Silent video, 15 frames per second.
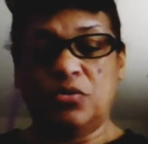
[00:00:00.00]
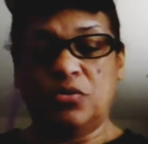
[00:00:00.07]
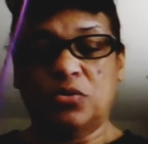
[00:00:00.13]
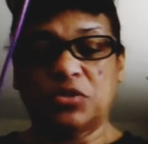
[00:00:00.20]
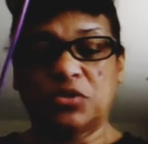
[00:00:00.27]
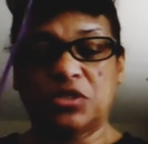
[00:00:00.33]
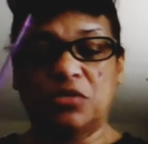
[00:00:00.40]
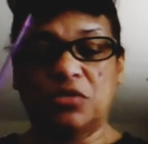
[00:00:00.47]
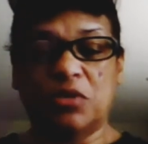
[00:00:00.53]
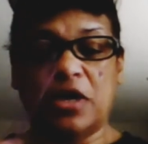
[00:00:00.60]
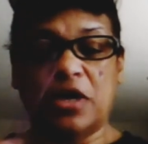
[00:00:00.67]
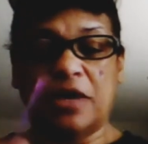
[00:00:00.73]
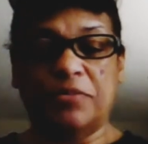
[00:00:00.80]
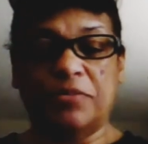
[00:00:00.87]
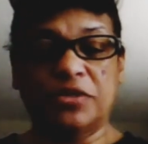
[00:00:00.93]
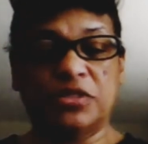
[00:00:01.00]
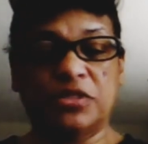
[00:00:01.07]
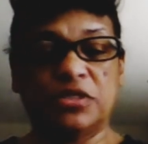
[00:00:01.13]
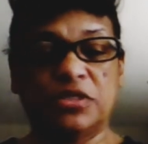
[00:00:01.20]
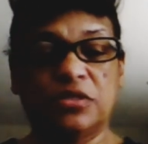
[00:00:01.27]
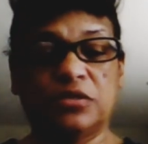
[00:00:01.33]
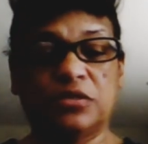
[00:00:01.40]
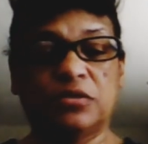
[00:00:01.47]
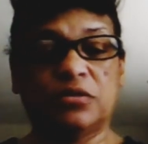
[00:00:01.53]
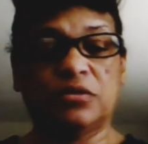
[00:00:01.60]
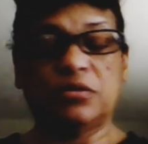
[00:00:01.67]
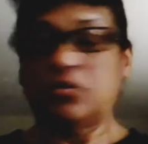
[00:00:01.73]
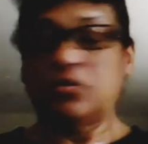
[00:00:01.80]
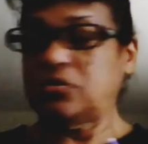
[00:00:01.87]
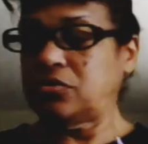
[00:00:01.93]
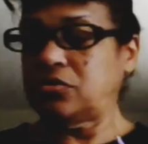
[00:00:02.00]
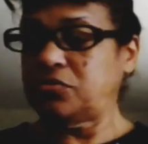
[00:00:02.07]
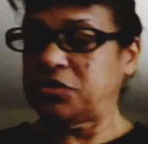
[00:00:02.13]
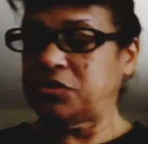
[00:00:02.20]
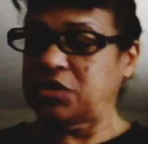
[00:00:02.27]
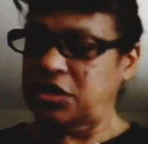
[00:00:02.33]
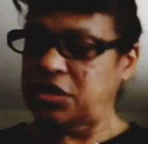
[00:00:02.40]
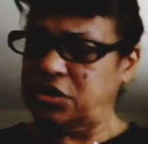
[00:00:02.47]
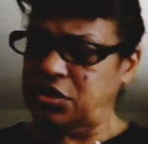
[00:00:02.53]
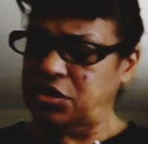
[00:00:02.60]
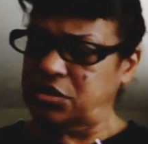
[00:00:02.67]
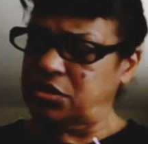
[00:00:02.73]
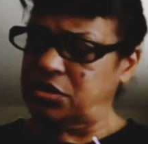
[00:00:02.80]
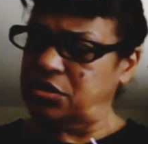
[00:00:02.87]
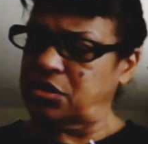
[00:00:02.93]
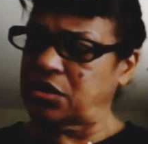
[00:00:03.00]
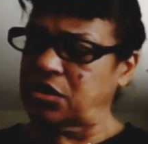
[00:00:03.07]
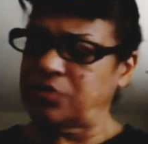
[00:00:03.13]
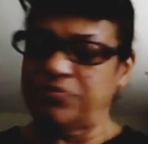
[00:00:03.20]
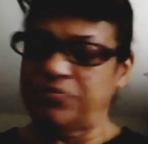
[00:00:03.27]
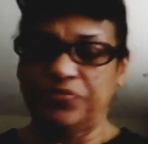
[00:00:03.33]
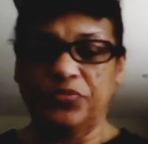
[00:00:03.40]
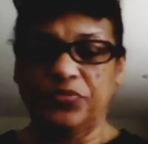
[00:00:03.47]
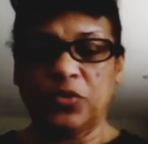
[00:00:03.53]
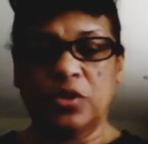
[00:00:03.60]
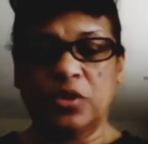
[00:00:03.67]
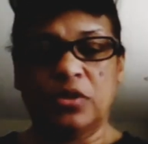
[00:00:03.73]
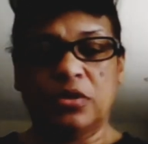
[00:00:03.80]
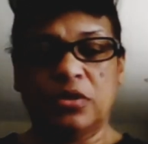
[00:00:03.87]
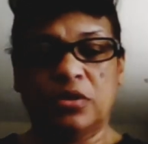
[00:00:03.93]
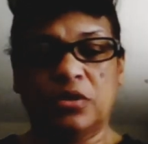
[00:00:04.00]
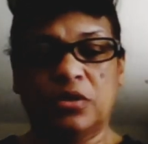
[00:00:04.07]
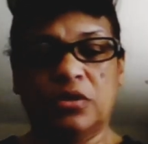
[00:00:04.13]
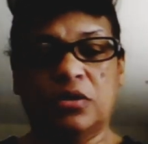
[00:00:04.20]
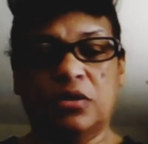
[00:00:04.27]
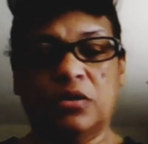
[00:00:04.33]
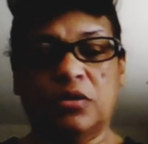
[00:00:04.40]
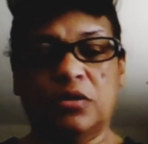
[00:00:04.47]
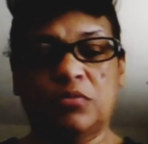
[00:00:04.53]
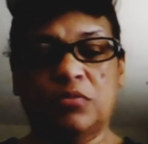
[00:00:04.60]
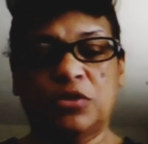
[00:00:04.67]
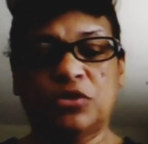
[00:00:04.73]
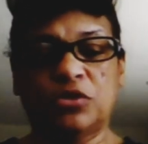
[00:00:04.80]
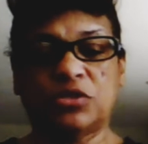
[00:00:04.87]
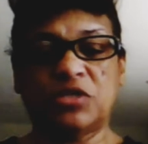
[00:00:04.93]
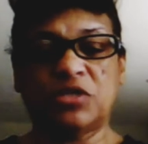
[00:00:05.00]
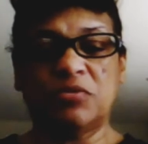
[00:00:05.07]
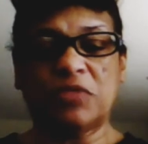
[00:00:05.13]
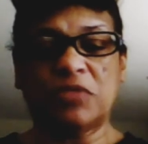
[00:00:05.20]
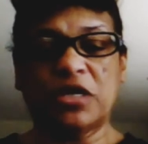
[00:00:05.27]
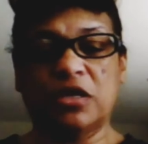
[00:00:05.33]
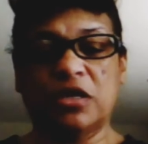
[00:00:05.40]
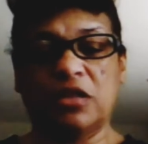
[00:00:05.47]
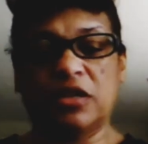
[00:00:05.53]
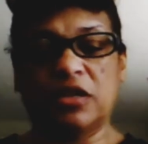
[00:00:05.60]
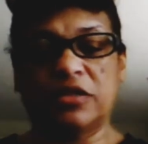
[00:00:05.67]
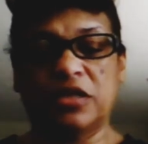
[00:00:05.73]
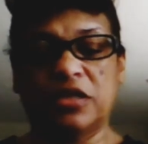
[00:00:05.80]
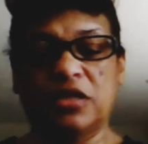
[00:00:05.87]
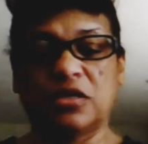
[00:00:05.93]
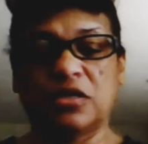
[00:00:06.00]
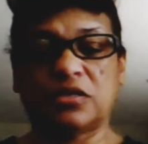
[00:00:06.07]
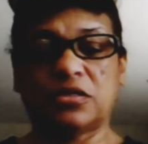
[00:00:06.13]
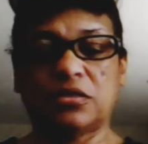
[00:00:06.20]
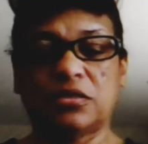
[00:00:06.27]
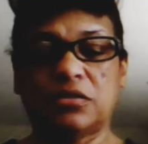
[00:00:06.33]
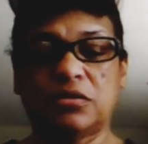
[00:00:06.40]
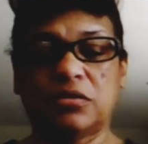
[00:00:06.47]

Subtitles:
we'll see what happens. Oops, did I change it? Yeah. But you'll see me making a lot of things.